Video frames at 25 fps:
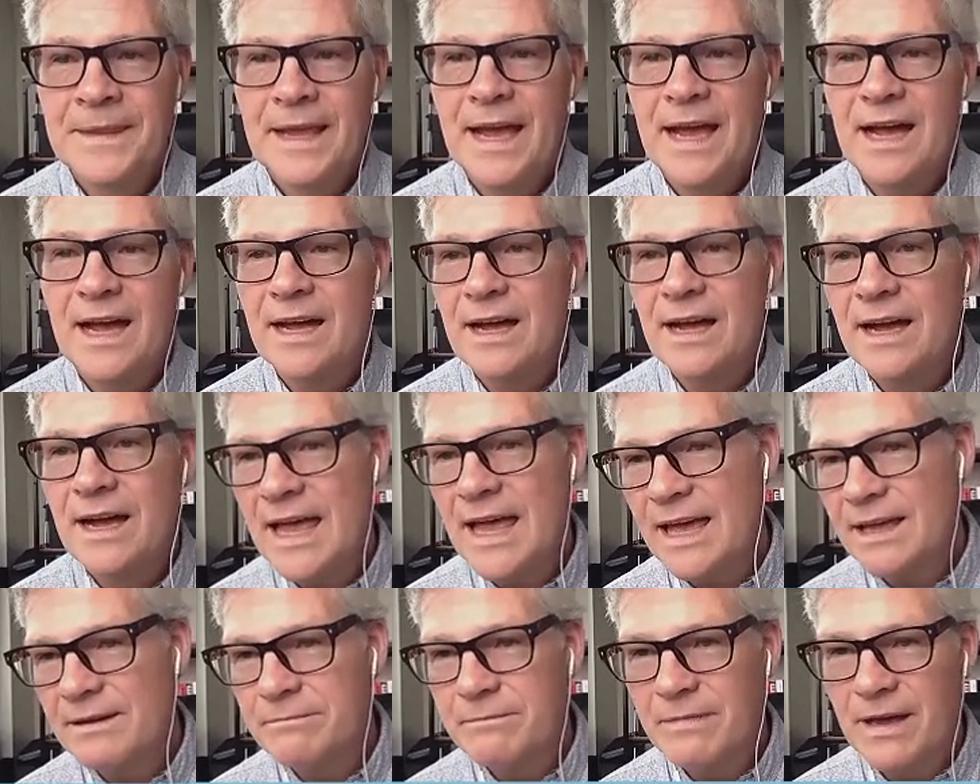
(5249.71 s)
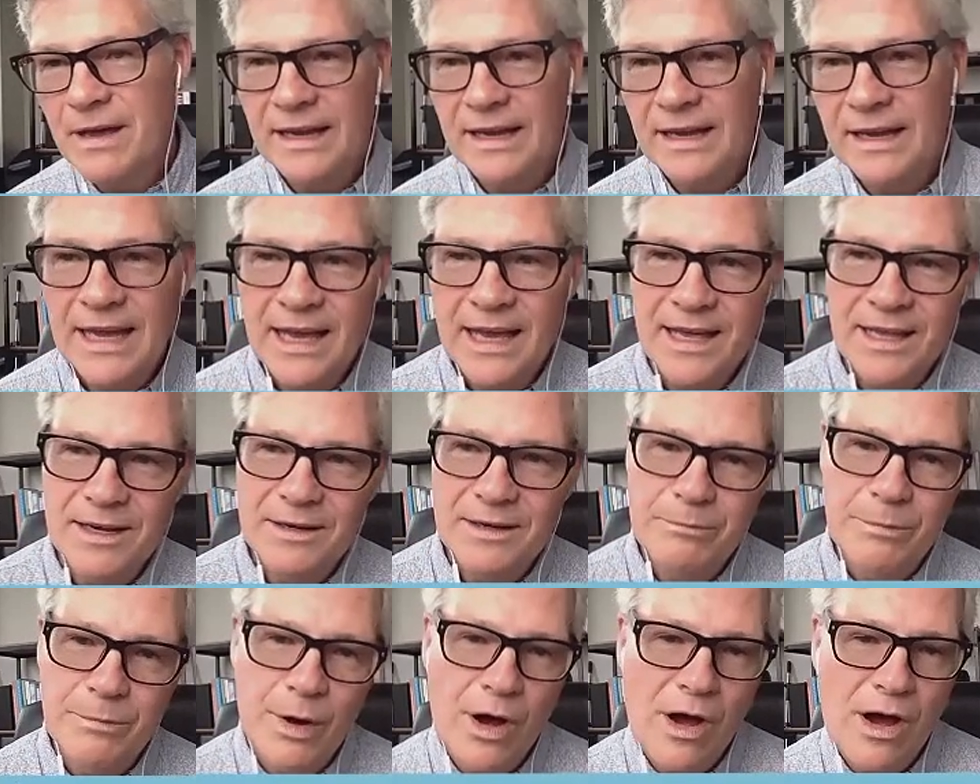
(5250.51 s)
And
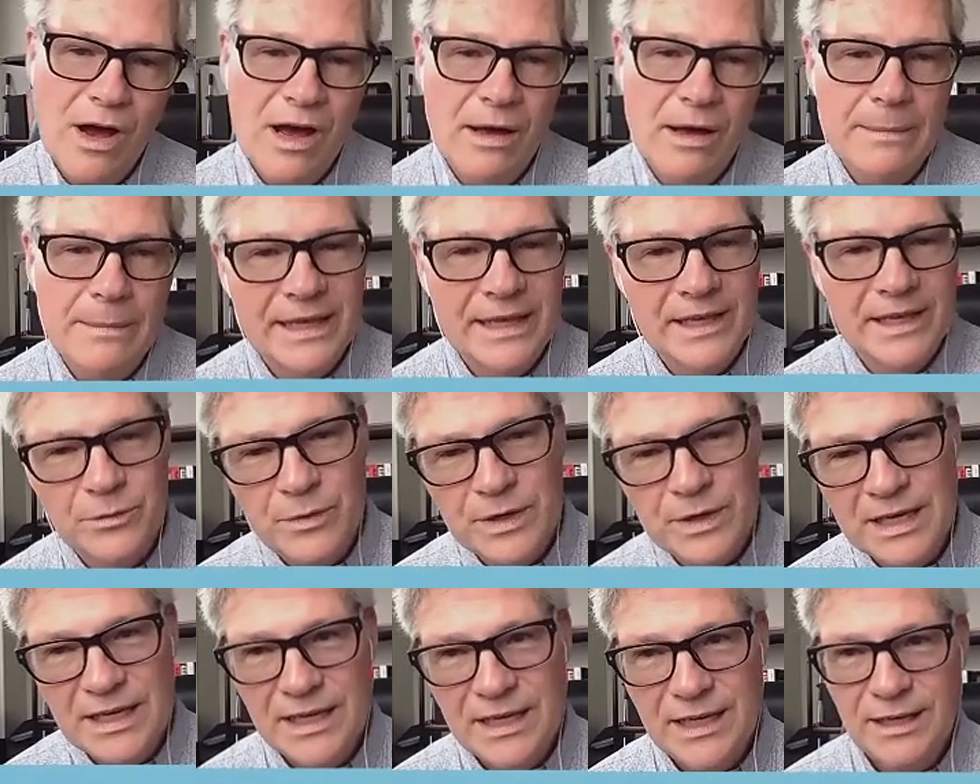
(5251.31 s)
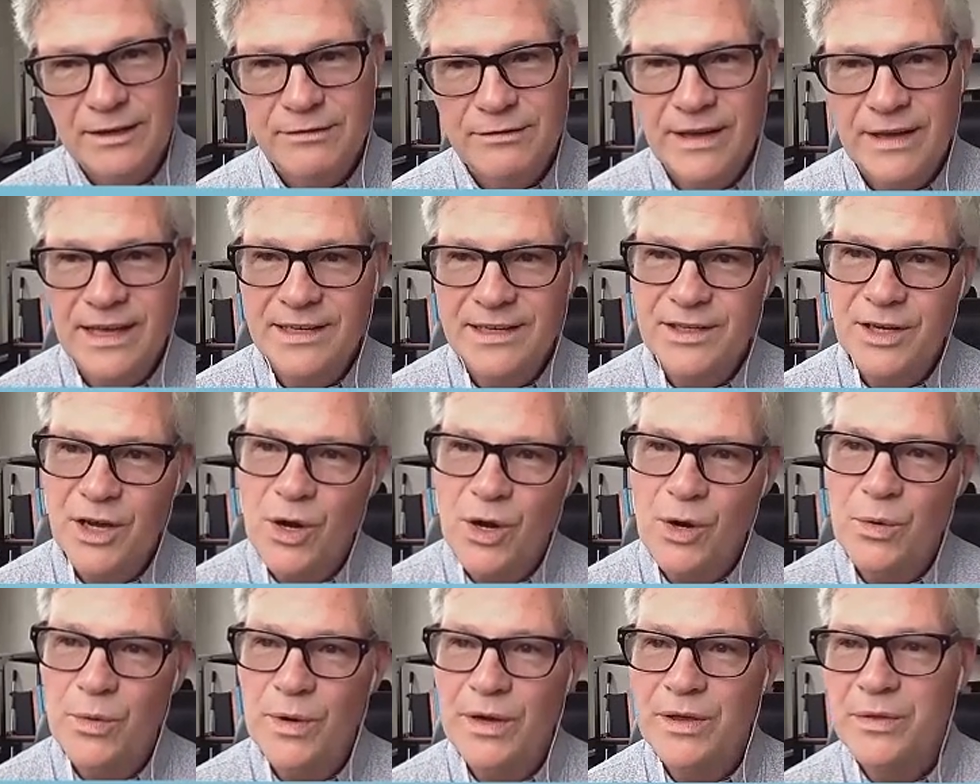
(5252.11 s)
again, bob and weave and
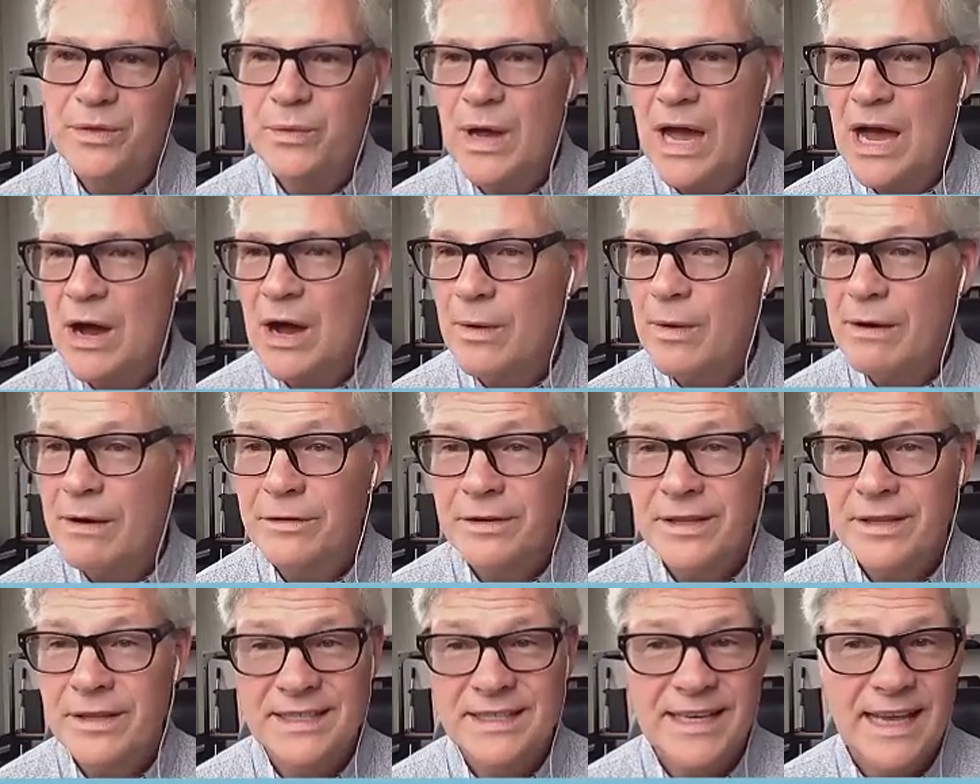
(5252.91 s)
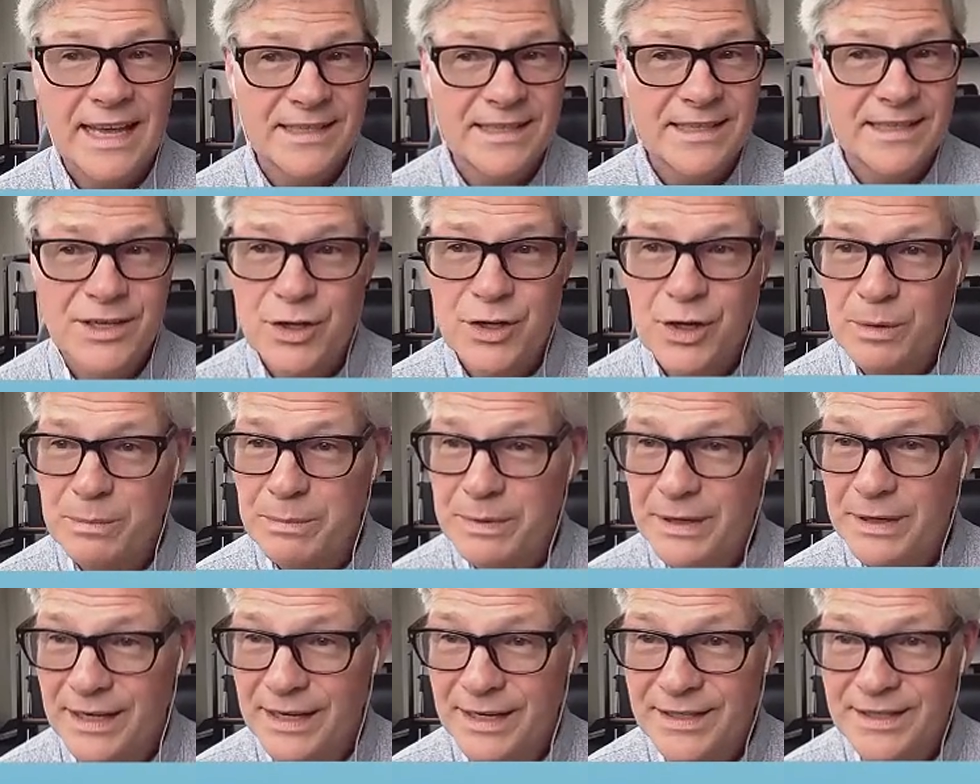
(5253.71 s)
go with however this gets
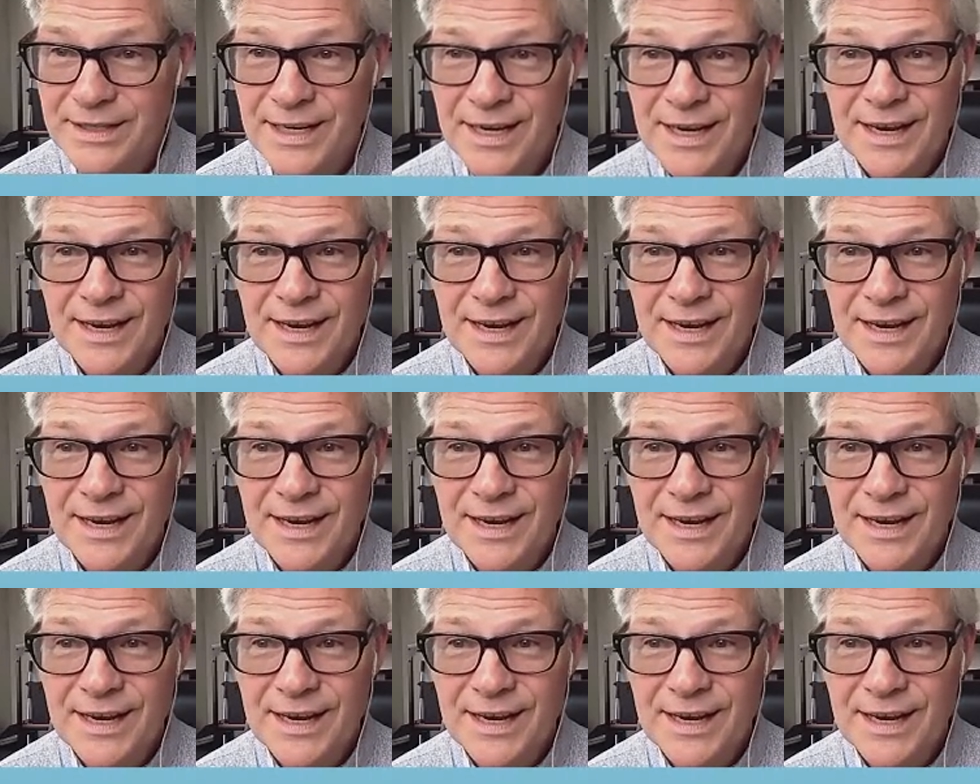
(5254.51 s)
interpreted.